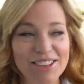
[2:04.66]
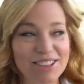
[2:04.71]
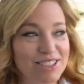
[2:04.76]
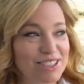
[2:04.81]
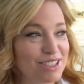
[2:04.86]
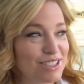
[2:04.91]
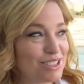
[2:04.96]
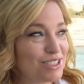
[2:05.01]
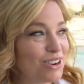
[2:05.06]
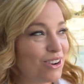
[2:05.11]

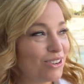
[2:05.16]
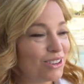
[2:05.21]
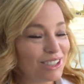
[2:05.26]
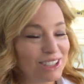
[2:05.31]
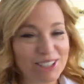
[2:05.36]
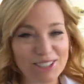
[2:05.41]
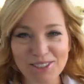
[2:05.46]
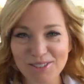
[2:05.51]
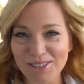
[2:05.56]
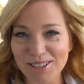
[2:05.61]
This is a
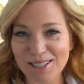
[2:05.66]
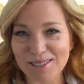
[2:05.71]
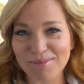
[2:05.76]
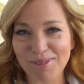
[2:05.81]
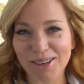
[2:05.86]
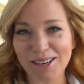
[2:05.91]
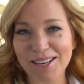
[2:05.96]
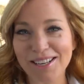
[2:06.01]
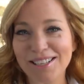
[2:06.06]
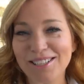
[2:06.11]
totally new
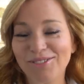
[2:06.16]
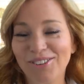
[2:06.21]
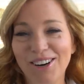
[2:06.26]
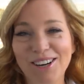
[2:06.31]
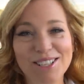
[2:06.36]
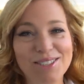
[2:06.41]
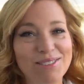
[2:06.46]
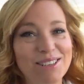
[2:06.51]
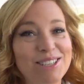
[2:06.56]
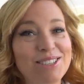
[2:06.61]
experience for
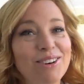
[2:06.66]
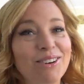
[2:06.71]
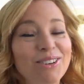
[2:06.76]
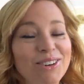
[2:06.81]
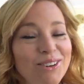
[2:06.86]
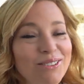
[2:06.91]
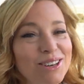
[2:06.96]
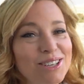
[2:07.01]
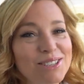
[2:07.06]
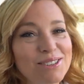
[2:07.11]
us. We
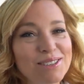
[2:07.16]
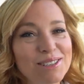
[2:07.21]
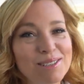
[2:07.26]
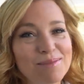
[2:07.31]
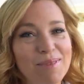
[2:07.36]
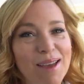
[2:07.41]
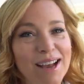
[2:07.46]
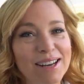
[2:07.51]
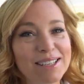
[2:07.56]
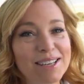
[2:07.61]
don't know what to
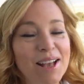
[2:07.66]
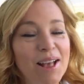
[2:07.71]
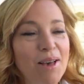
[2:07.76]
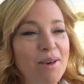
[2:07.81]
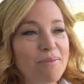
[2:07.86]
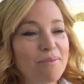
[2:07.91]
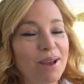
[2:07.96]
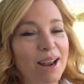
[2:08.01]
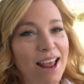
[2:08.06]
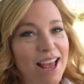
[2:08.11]
expect,
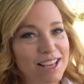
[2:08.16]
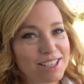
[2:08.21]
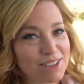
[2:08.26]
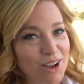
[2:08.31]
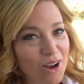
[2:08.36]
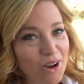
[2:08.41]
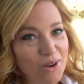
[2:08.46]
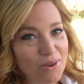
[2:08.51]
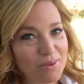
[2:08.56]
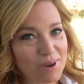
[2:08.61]
but as
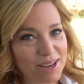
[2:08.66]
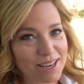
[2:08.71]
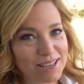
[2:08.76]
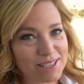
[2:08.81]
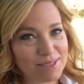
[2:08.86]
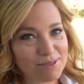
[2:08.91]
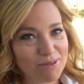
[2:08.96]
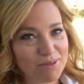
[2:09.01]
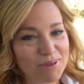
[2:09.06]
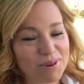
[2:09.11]

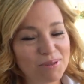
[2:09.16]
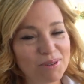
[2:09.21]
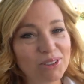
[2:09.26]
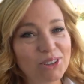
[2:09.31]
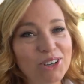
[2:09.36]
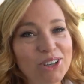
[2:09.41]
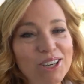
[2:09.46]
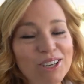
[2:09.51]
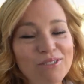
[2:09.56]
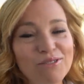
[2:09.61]
always, when we
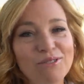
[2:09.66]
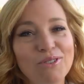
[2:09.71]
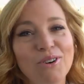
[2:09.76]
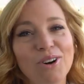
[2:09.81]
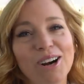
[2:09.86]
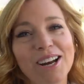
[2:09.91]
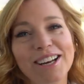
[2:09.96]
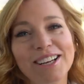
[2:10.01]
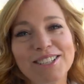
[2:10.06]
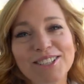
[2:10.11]
were looking
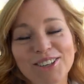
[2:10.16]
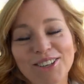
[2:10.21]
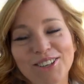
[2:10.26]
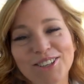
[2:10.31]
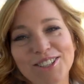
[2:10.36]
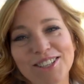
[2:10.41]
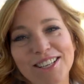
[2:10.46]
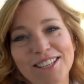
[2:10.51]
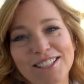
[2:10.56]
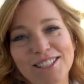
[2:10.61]
for
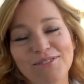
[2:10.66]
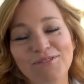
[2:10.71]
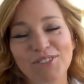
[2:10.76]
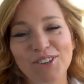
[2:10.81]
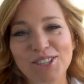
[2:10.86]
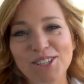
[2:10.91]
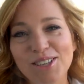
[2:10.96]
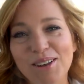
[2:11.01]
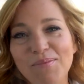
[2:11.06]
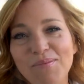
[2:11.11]
excursions and
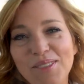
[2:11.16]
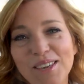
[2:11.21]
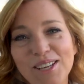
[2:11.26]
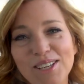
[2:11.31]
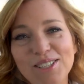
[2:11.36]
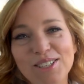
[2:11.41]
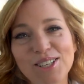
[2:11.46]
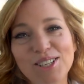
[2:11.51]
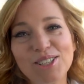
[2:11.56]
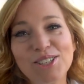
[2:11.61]
for
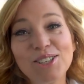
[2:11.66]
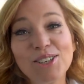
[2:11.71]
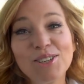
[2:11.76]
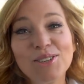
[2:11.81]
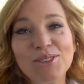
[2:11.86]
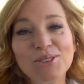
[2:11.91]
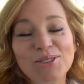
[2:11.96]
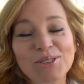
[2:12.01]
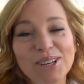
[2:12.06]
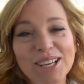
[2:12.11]
something to
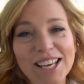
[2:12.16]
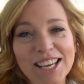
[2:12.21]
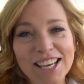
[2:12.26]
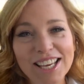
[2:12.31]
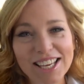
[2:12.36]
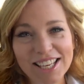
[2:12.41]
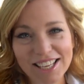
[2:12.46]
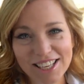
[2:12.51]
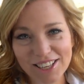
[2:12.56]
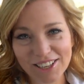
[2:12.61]
do
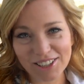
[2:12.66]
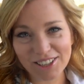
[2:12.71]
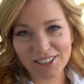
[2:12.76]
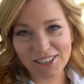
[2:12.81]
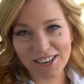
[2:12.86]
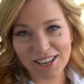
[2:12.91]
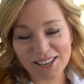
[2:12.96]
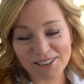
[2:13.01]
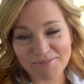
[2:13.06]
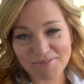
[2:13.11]

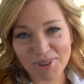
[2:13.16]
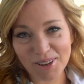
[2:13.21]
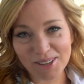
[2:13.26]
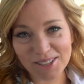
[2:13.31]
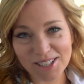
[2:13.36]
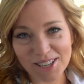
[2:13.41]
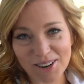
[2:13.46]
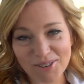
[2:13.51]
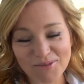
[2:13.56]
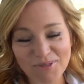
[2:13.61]
here in
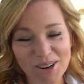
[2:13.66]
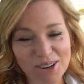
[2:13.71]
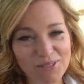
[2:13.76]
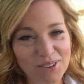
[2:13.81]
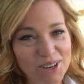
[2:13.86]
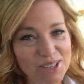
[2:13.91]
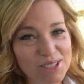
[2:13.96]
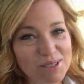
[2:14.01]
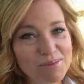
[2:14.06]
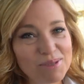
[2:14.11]
Malta, one
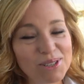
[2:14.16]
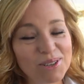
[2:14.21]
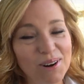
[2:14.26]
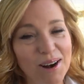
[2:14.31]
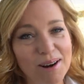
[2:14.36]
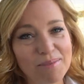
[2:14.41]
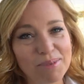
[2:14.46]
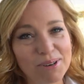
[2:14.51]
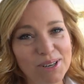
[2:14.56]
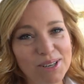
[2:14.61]
of our
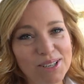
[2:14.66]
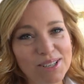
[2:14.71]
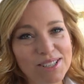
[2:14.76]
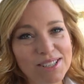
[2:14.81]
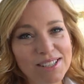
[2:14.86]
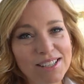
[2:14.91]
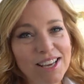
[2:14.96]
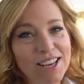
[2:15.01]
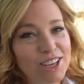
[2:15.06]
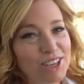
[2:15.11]

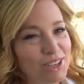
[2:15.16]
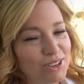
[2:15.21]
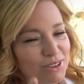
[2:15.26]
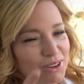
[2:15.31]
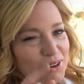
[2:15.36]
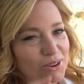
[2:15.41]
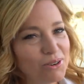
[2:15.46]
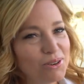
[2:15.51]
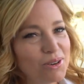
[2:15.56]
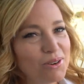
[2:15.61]
subscribers,
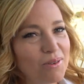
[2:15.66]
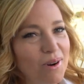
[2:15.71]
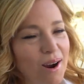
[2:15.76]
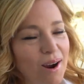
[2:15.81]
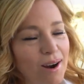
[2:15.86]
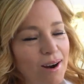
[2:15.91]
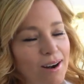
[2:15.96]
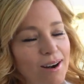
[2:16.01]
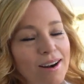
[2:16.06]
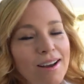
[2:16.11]
you know who you
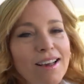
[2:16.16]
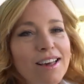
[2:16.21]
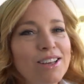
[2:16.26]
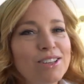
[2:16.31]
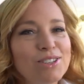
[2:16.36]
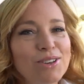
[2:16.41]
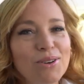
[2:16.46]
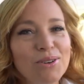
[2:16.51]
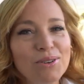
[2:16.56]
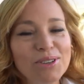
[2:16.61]
are,
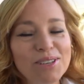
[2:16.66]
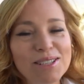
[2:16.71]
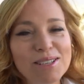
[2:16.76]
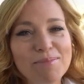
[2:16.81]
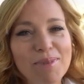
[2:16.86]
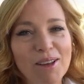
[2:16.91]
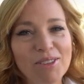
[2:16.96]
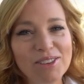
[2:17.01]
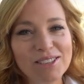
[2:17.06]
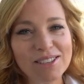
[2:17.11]
told
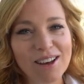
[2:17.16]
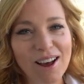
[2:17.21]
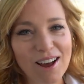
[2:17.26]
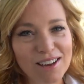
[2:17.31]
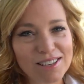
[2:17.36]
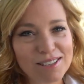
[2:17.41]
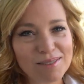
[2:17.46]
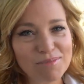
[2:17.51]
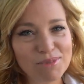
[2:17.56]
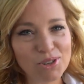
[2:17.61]
us about this
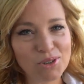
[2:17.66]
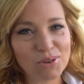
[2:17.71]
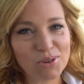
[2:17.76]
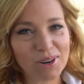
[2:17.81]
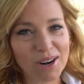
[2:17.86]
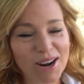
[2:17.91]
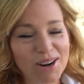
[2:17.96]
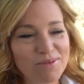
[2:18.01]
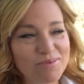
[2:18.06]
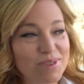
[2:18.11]
awesome
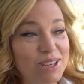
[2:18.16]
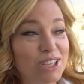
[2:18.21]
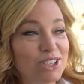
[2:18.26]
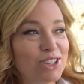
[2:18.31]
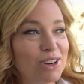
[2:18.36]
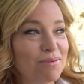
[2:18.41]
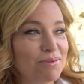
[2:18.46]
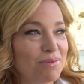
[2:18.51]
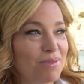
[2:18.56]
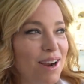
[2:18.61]
tour, and we
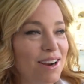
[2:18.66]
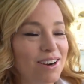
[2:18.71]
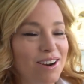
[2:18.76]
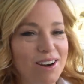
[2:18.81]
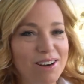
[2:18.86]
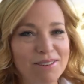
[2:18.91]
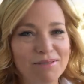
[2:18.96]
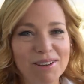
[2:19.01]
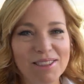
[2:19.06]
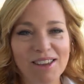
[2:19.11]
jumped right
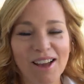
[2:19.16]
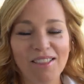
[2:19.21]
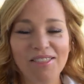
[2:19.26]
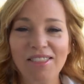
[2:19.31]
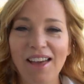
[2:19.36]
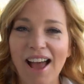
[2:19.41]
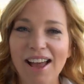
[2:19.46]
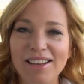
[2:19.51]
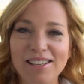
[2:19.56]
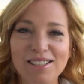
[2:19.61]
on it. We
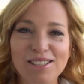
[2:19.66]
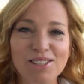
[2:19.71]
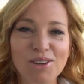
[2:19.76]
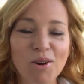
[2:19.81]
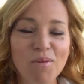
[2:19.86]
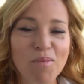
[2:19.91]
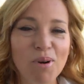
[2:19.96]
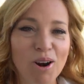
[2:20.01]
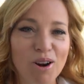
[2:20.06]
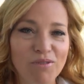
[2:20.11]
thought that is
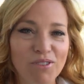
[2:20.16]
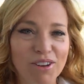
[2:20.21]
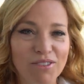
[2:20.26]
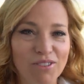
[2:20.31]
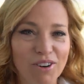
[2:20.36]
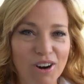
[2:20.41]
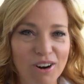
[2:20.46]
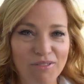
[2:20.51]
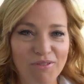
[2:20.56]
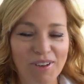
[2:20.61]
so
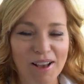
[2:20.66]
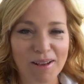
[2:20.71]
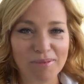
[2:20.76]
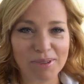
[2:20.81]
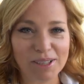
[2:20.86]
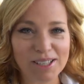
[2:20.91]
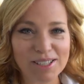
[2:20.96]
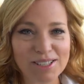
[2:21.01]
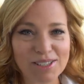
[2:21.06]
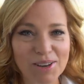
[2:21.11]
perfect for our
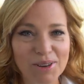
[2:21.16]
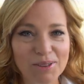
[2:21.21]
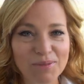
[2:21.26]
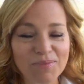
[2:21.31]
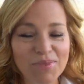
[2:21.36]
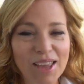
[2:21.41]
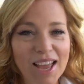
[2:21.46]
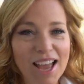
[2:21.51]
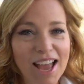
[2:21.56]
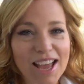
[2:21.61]
family. So
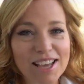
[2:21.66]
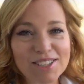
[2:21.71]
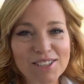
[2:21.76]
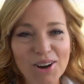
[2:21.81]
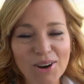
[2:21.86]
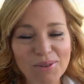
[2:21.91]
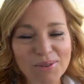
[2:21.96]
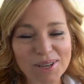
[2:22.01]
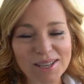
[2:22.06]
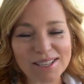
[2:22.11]
as
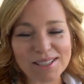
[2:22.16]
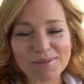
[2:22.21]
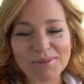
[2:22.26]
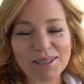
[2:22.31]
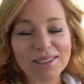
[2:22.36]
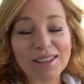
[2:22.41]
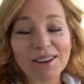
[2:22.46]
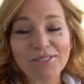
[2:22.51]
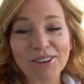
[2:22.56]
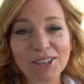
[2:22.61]
always,
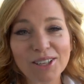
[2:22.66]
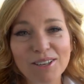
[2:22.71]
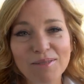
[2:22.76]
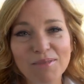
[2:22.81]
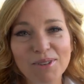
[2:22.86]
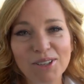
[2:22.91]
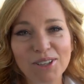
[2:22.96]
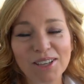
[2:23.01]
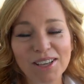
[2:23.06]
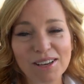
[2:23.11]
we love our
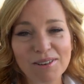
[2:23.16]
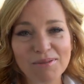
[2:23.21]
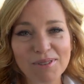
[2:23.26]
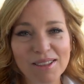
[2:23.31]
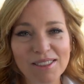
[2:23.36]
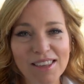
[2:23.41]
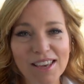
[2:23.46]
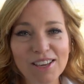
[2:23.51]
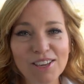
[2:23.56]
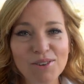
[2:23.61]
community, and
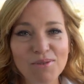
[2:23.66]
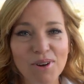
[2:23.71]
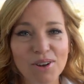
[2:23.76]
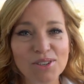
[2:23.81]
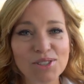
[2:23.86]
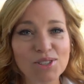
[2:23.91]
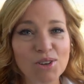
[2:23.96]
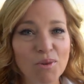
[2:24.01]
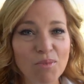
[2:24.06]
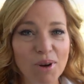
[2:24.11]
we thank you
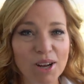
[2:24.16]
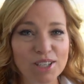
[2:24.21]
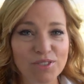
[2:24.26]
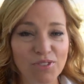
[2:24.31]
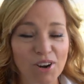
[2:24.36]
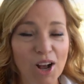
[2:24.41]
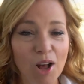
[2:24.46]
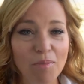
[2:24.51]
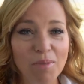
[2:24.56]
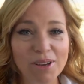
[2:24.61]
all so
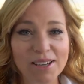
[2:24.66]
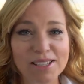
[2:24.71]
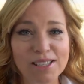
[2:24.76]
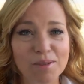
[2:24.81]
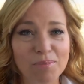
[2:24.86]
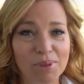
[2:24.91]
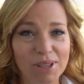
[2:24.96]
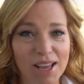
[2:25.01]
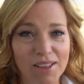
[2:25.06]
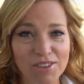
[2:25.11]
much for helping
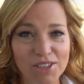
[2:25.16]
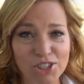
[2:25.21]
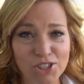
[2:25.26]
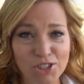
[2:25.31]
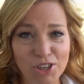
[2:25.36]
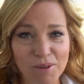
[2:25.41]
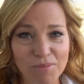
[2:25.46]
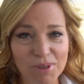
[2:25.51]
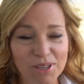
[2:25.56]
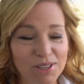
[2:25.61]
us to plan this
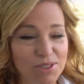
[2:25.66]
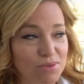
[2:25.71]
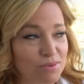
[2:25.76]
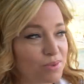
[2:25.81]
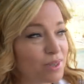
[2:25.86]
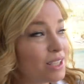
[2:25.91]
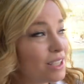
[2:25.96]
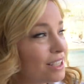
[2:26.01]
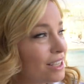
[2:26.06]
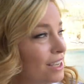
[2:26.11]
trip, because
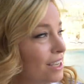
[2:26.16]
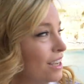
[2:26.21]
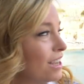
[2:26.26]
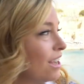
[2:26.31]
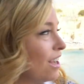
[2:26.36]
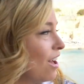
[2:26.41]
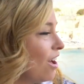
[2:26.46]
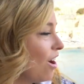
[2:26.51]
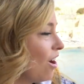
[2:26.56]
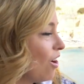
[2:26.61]
really
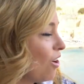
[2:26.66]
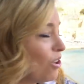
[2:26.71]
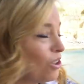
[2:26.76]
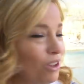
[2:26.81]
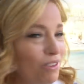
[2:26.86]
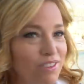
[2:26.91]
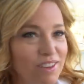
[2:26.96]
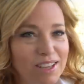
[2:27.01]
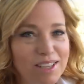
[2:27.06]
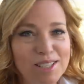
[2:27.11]

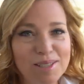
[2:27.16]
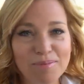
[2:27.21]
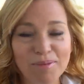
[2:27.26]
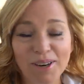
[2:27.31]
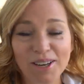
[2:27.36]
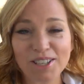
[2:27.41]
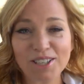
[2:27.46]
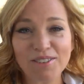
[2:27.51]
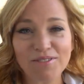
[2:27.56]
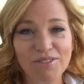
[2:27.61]
all of the
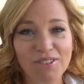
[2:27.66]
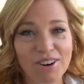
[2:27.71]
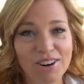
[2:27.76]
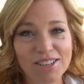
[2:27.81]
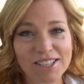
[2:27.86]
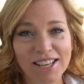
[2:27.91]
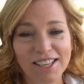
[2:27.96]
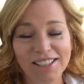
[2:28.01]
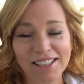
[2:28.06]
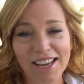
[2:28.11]
inspiration for
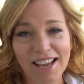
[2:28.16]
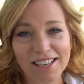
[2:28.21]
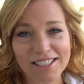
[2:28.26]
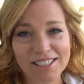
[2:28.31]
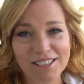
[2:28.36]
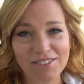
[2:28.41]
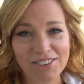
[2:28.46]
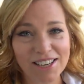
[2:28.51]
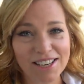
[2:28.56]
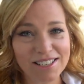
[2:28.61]
our daily
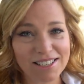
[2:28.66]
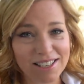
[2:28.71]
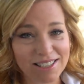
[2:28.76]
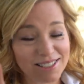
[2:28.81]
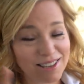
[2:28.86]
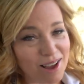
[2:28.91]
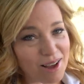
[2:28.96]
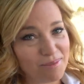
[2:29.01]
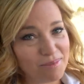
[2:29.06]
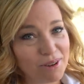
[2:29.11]
activities
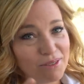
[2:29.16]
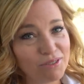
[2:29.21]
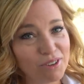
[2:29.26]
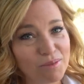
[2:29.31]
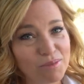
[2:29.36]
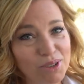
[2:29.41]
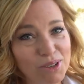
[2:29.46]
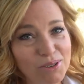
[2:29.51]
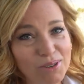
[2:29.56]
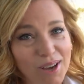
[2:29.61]
has come
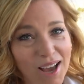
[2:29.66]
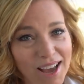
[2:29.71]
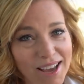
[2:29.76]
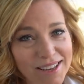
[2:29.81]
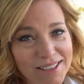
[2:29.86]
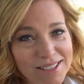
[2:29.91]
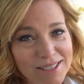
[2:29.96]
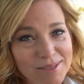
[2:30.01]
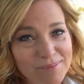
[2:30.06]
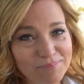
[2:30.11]
from you
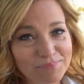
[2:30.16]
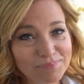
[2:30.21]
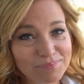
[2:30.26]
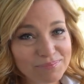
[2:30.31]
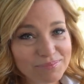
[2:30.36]
guys.